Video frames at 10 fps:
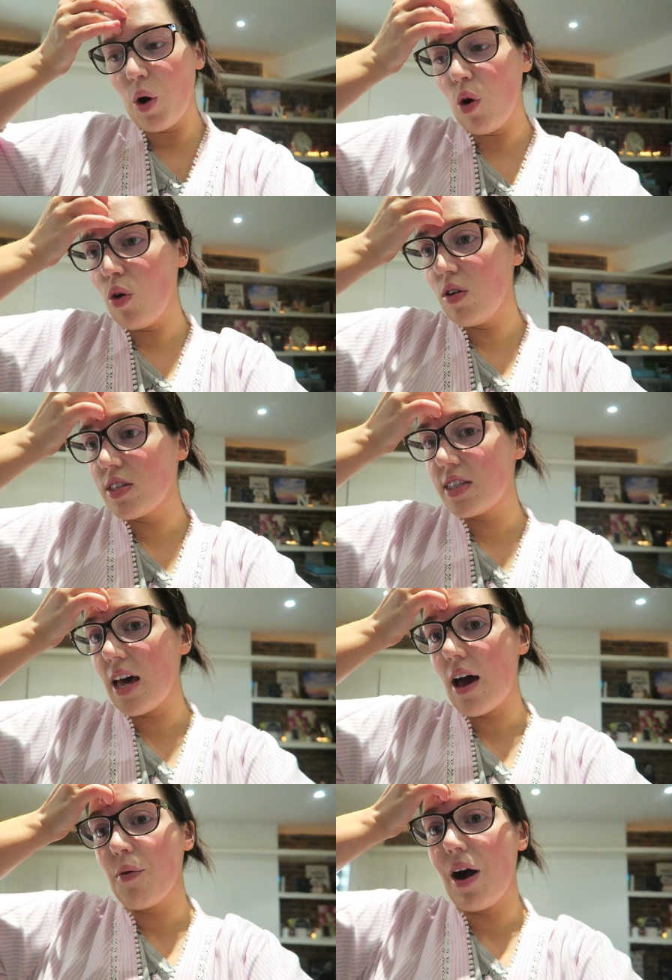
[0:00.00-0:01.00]
But
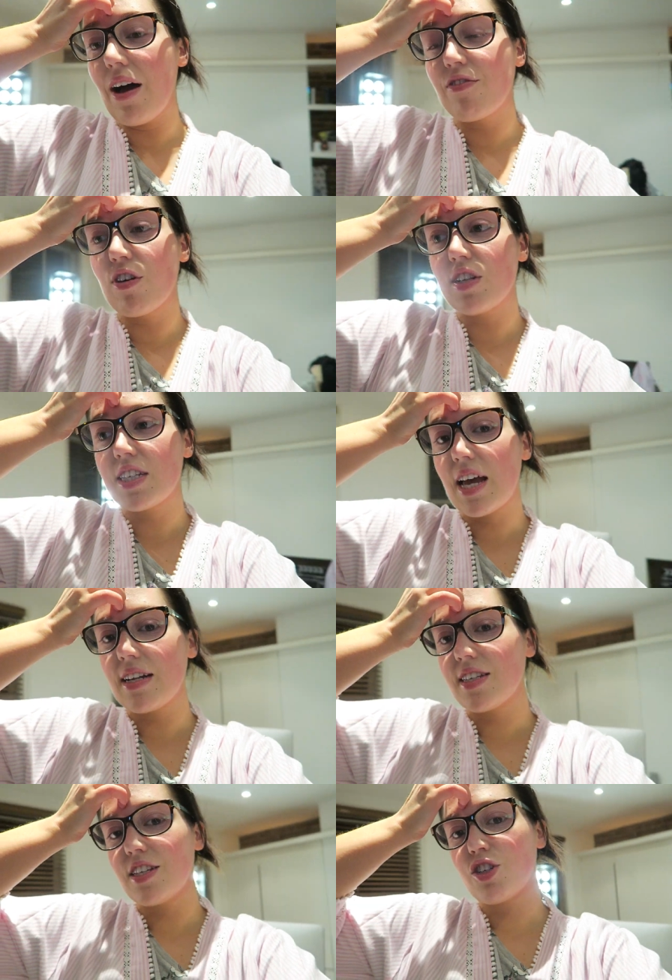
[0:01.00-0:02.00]
also I've got to
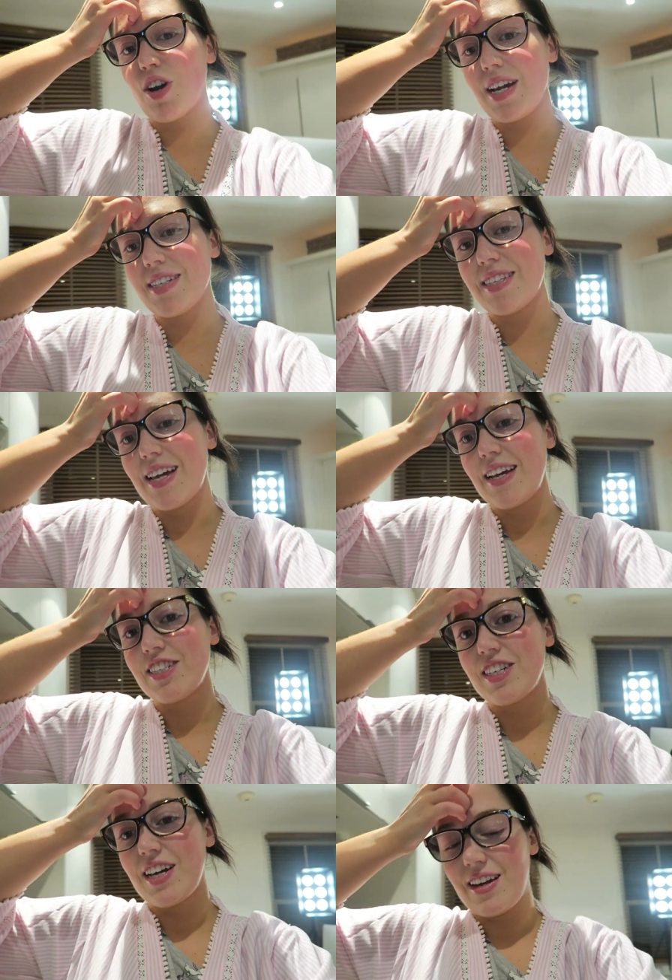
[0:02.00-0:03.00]
get to the train
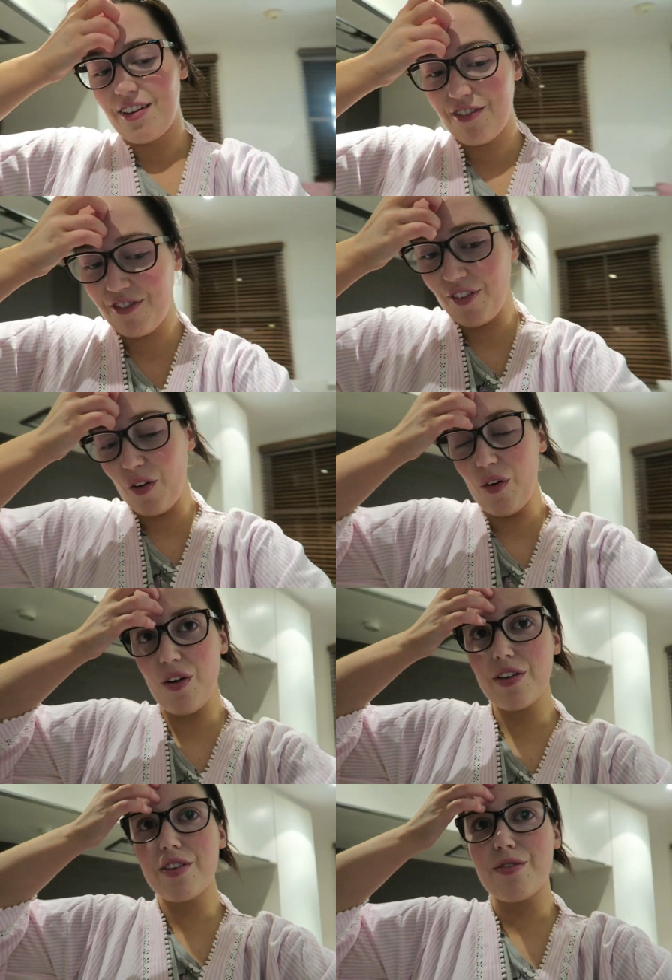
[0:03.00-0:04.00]
station
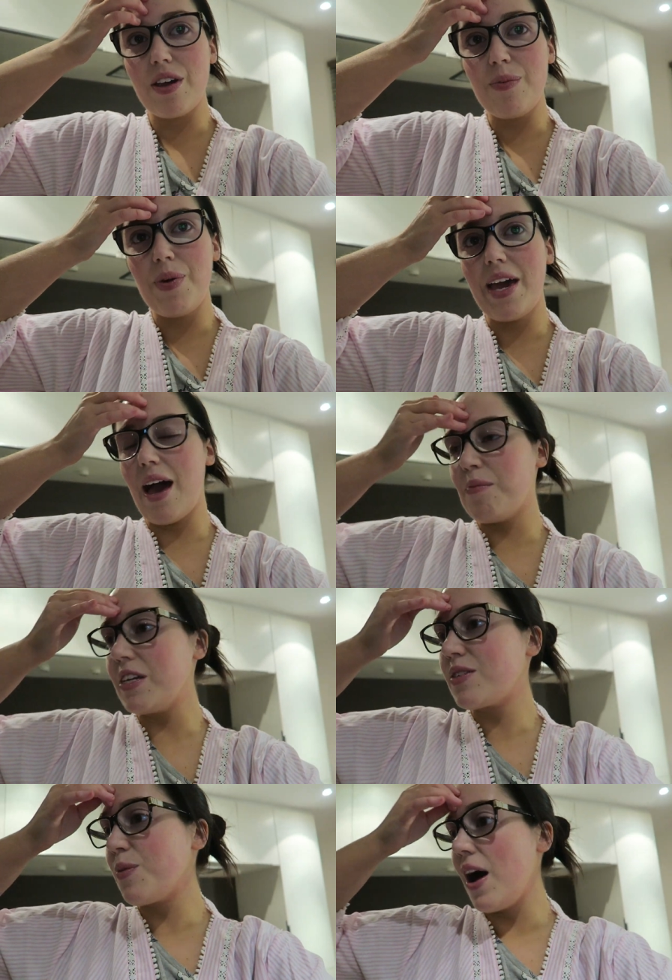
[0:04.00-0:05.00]
for 3 p.m. as